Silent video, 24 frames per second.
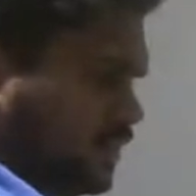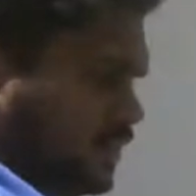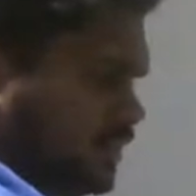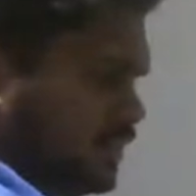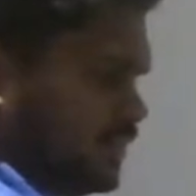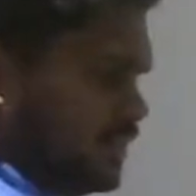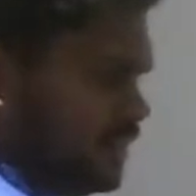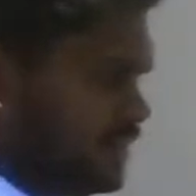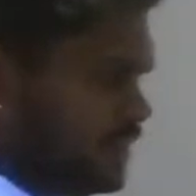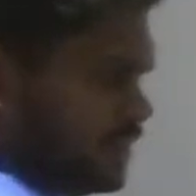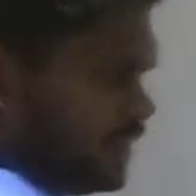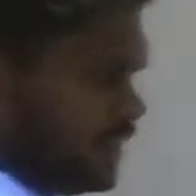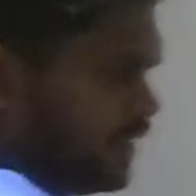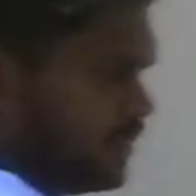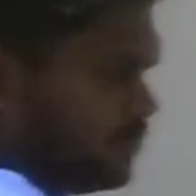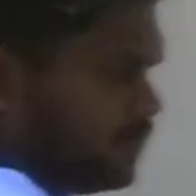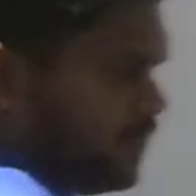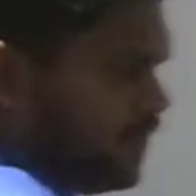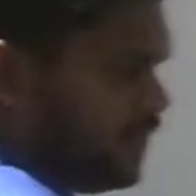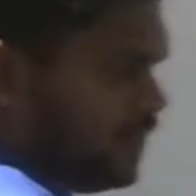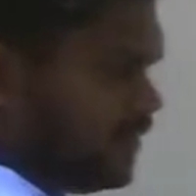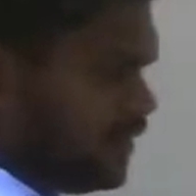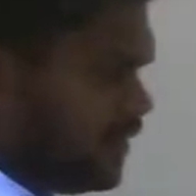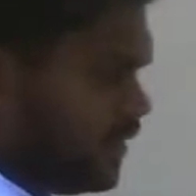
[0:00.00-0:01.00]
this can be,
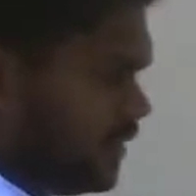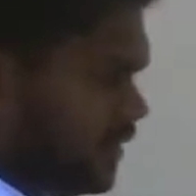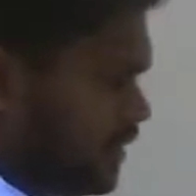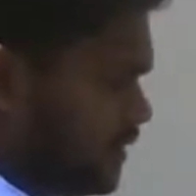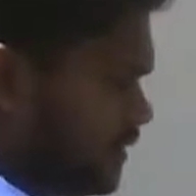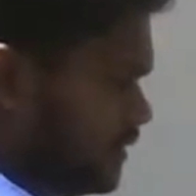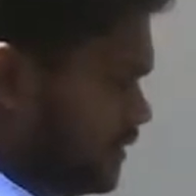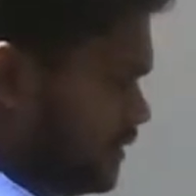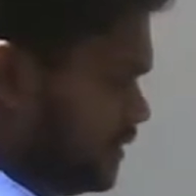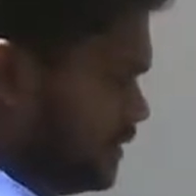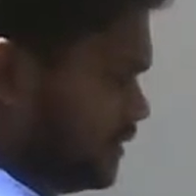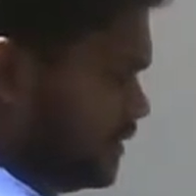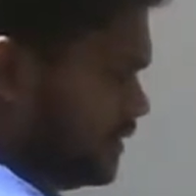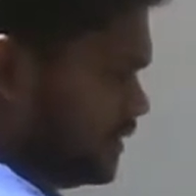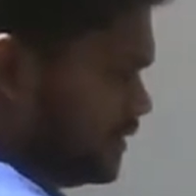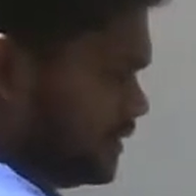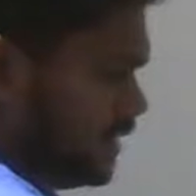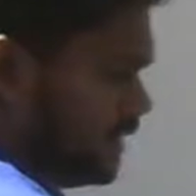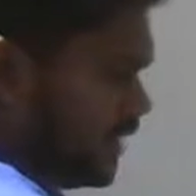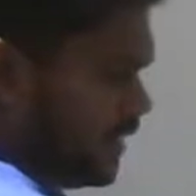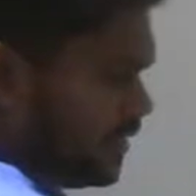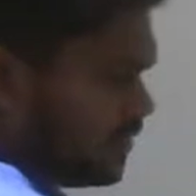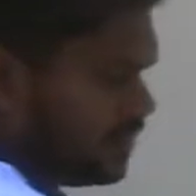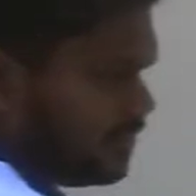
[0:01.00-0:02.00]
this
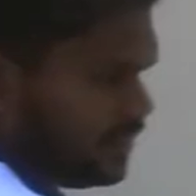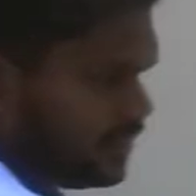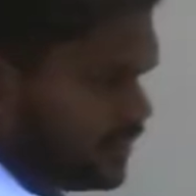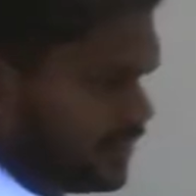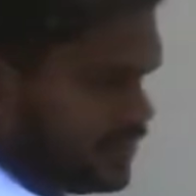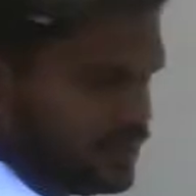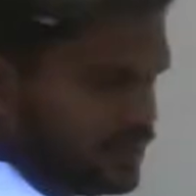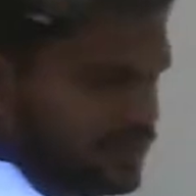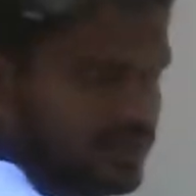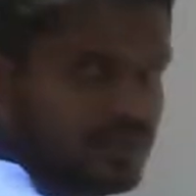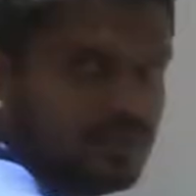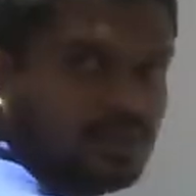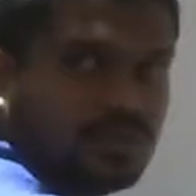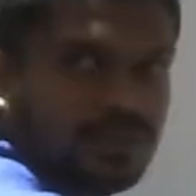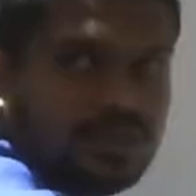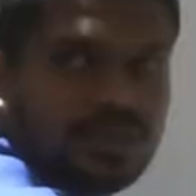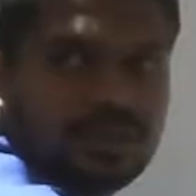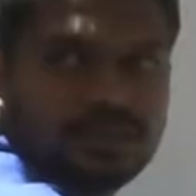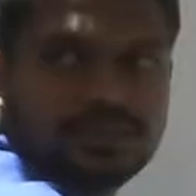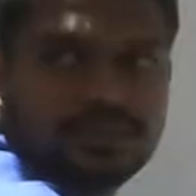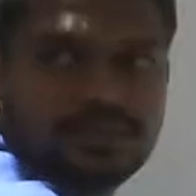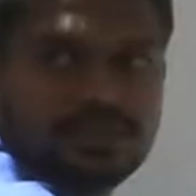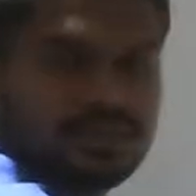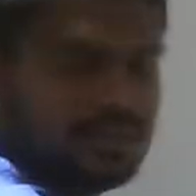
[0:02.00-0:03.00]
they have fit into the
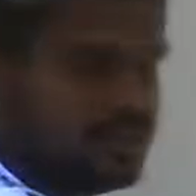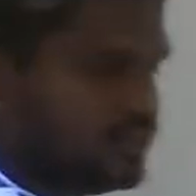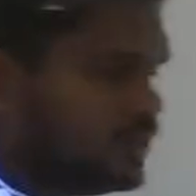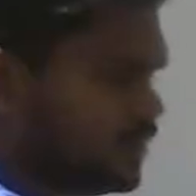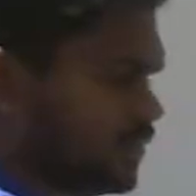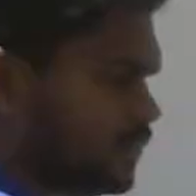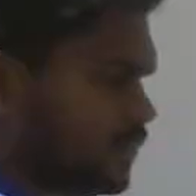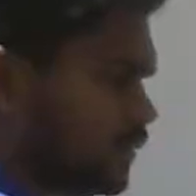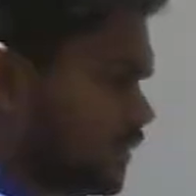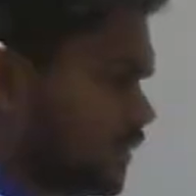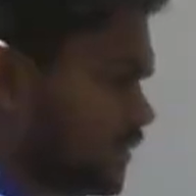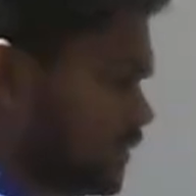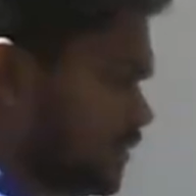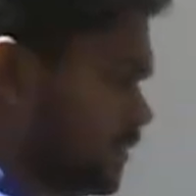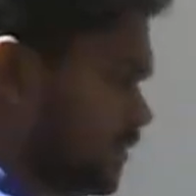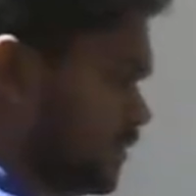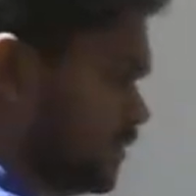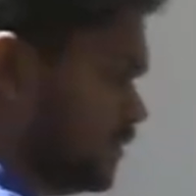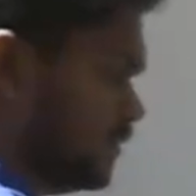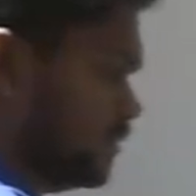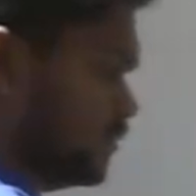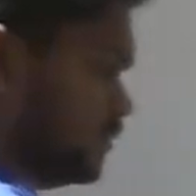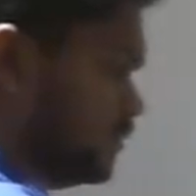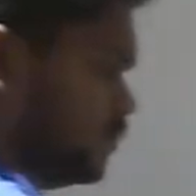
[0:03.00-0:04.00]
existing network.
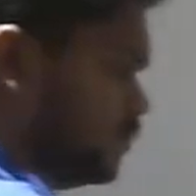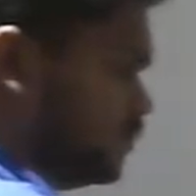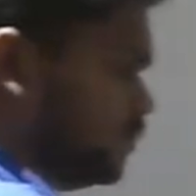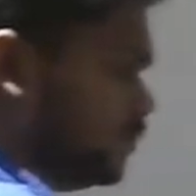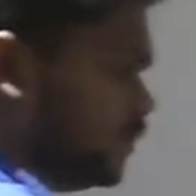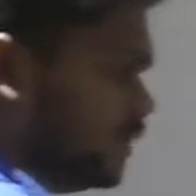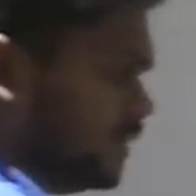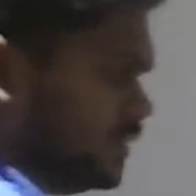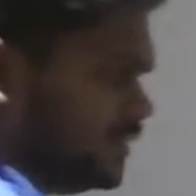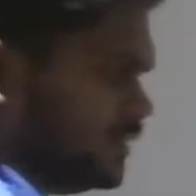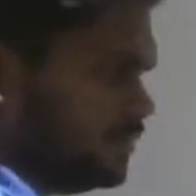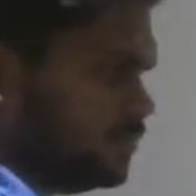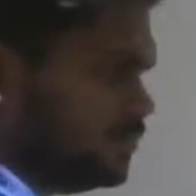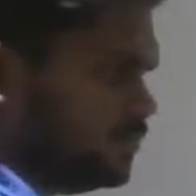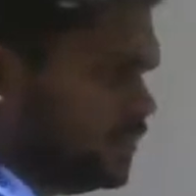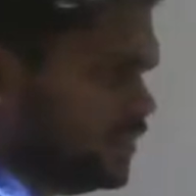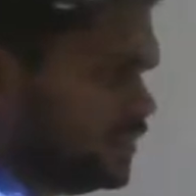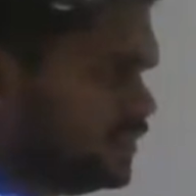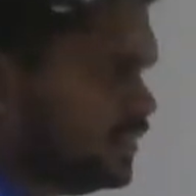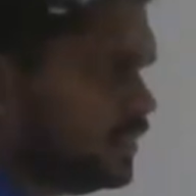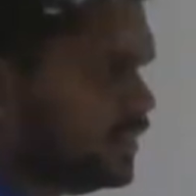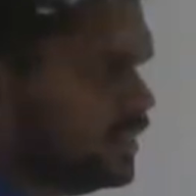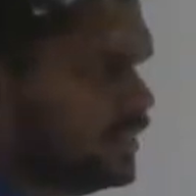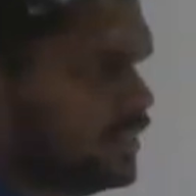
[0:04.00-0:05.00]
So what this
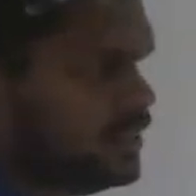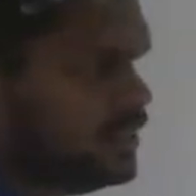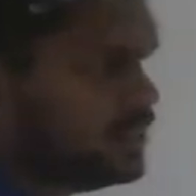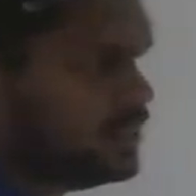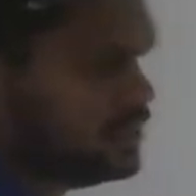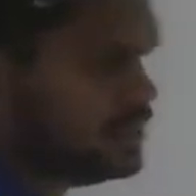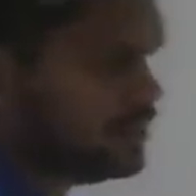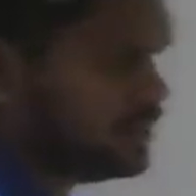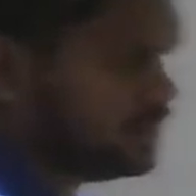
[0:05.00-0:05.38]
basically does